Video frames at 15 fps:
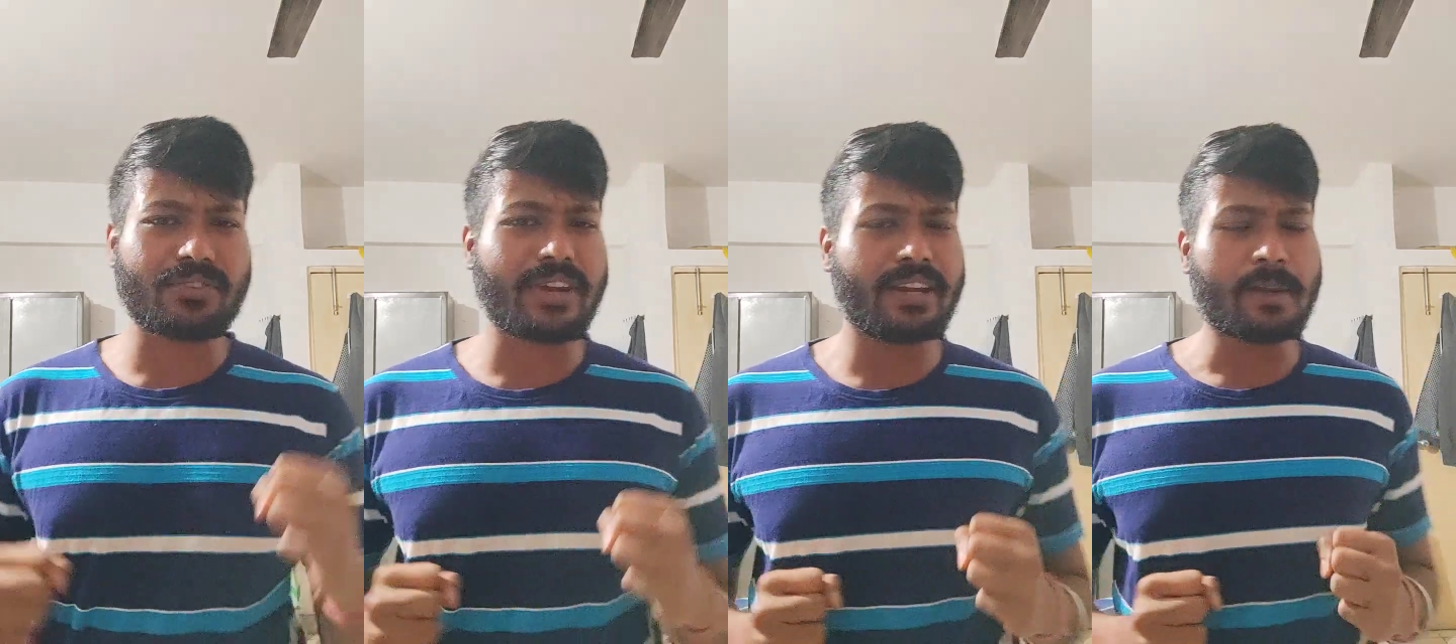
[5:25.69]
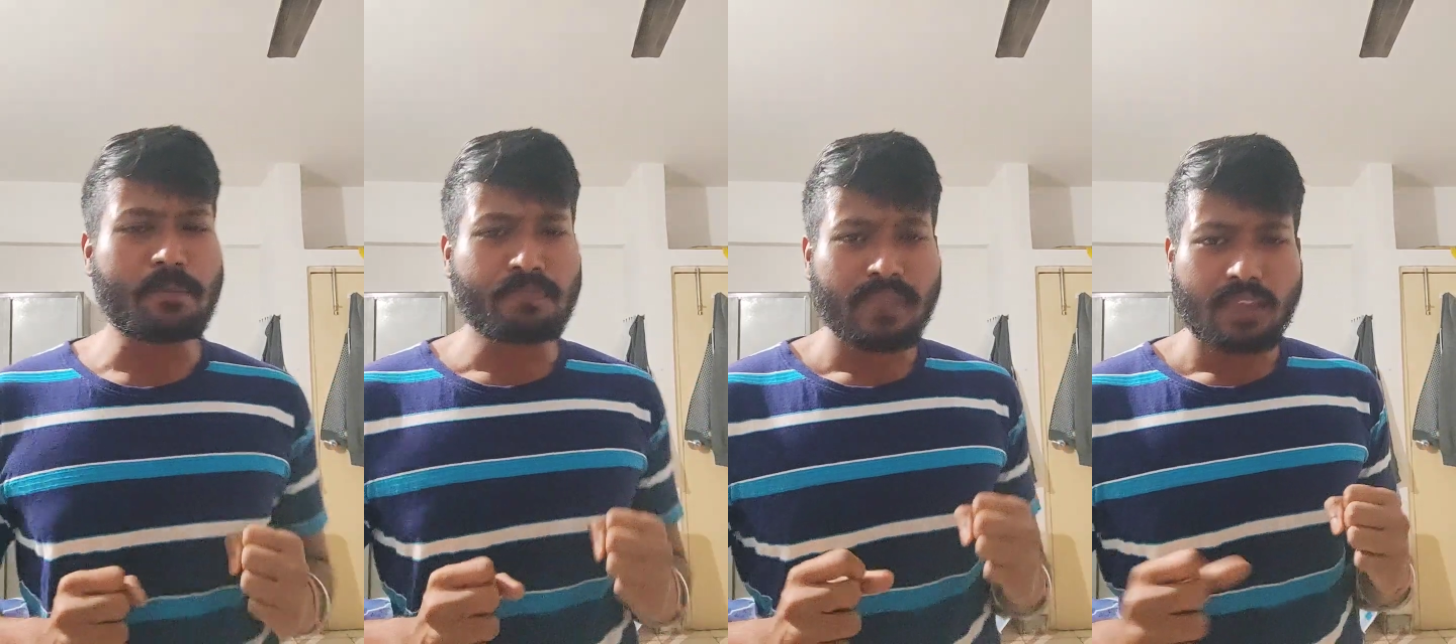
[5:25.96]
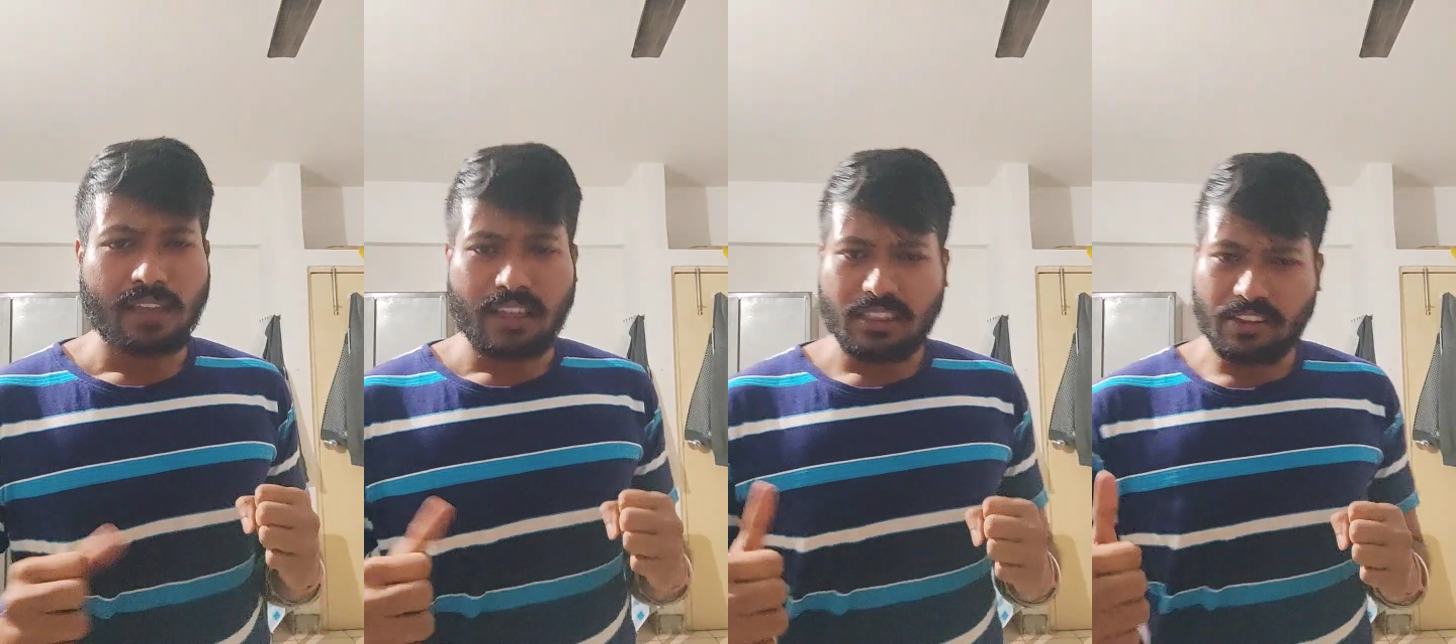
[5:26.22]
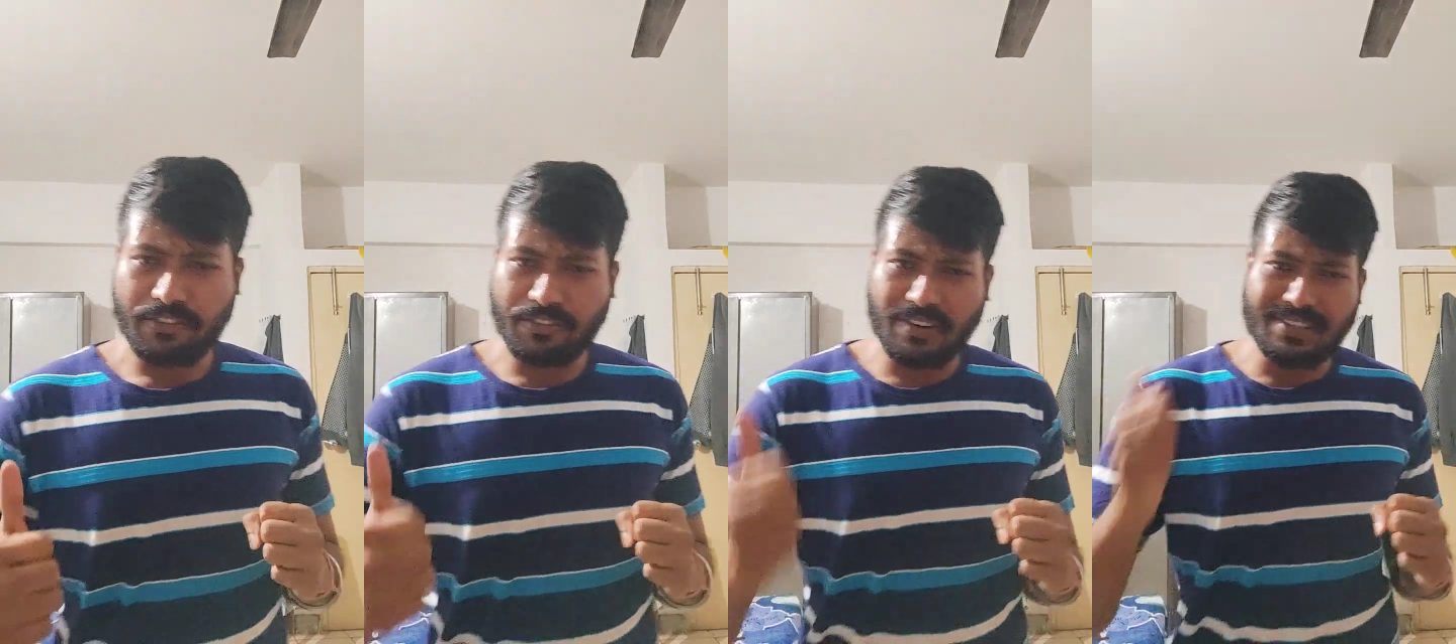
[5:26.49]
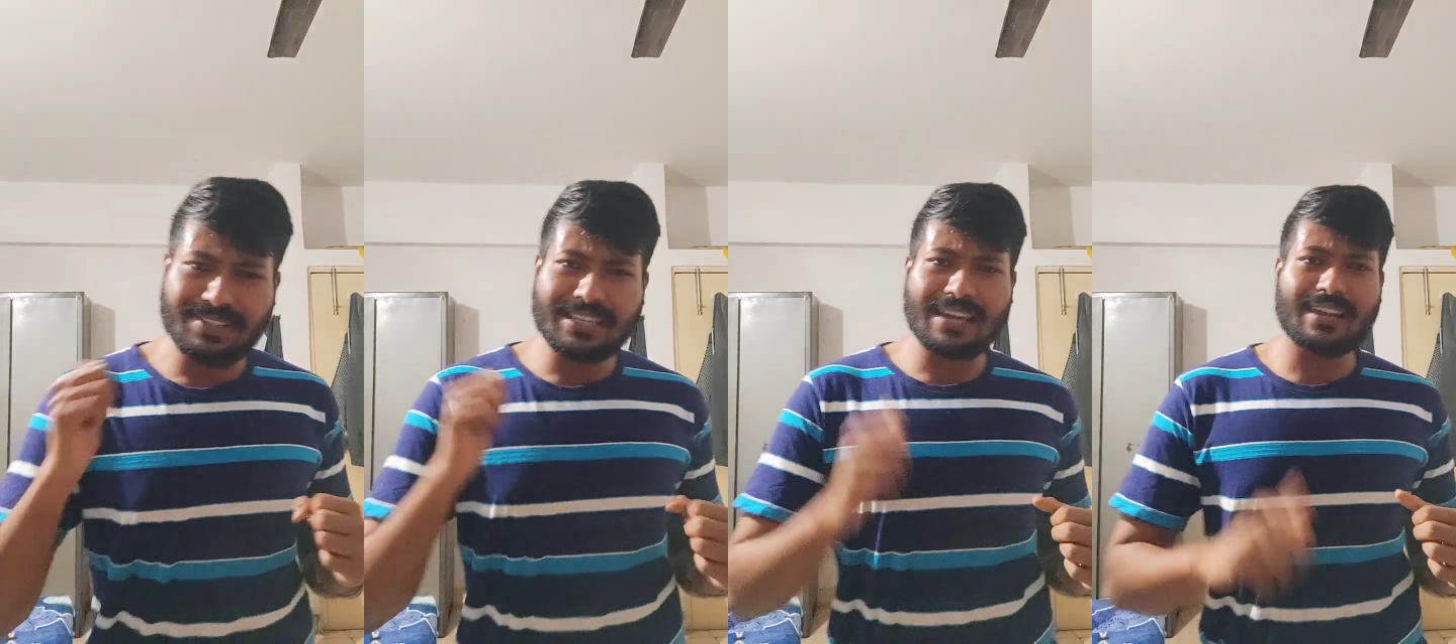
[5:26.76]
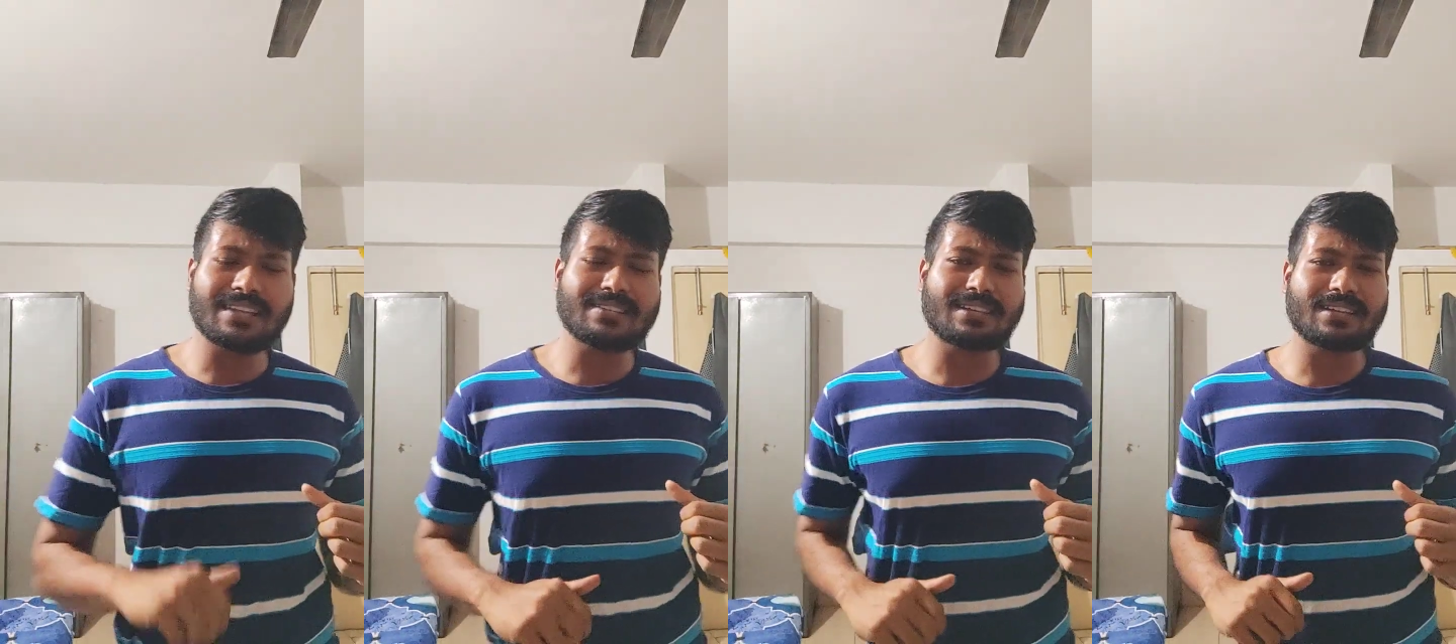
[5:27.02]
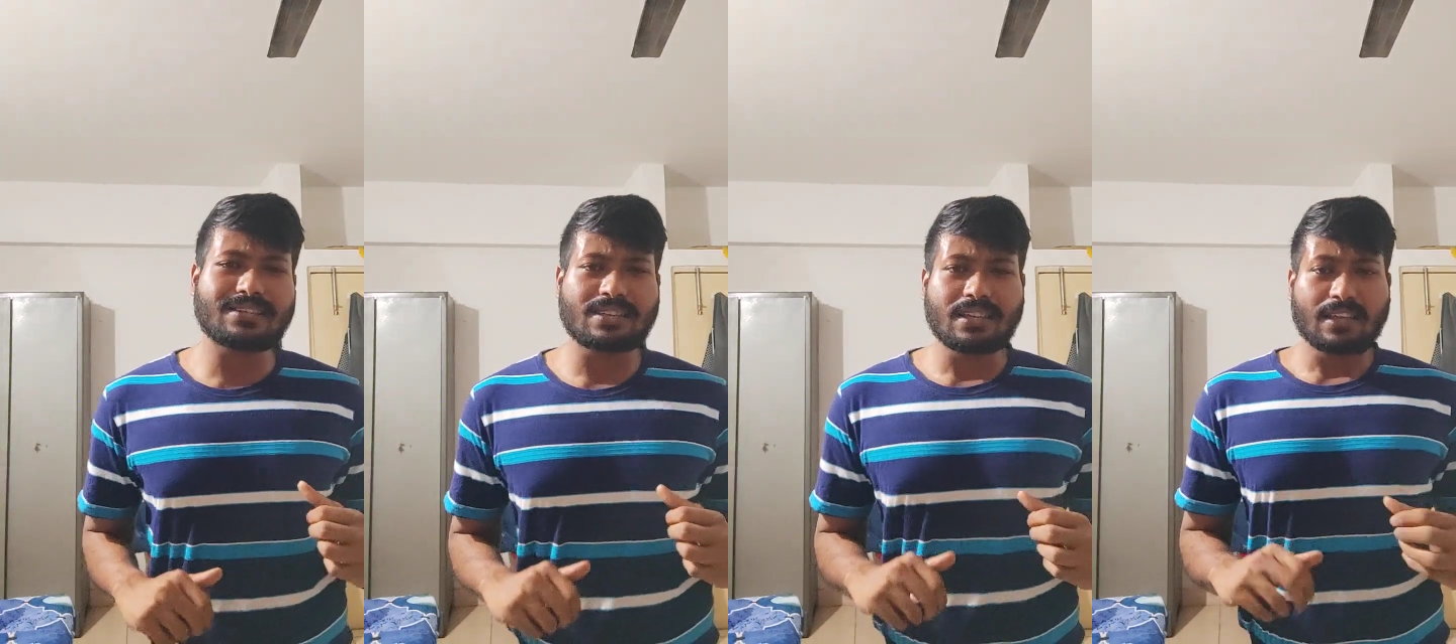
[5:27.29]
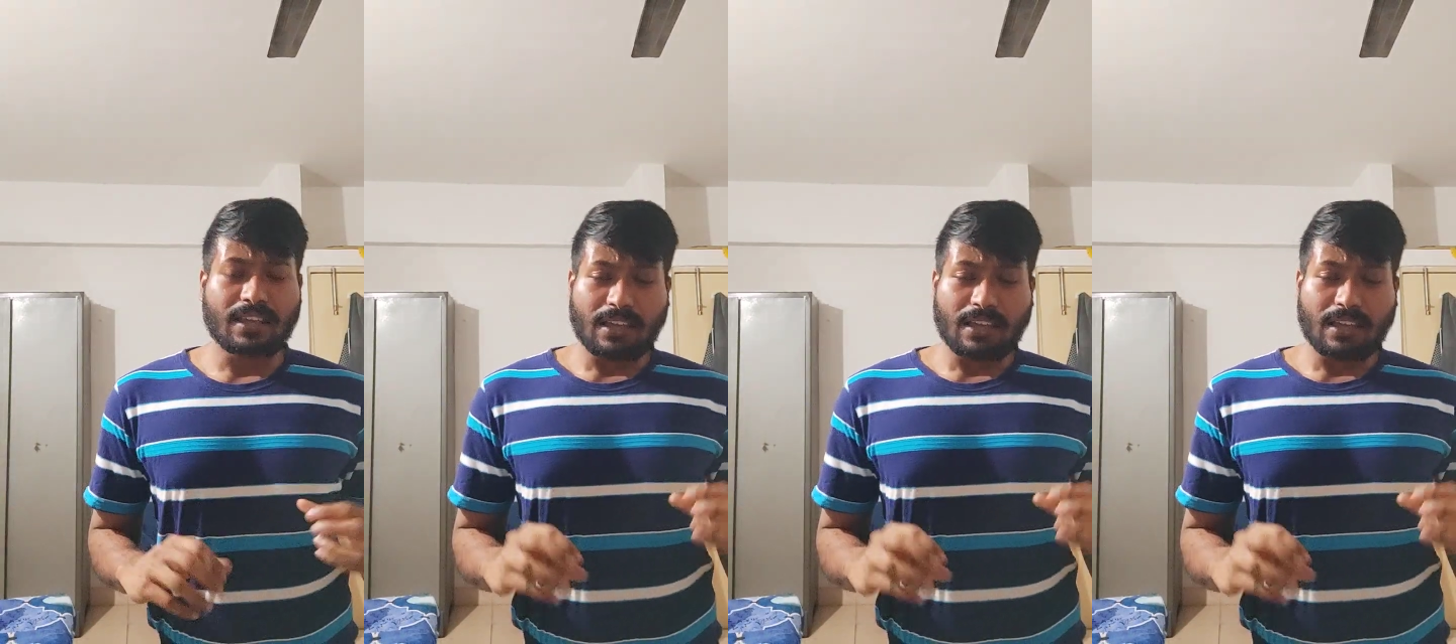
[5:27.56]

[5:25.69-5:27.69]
right? The first challenge is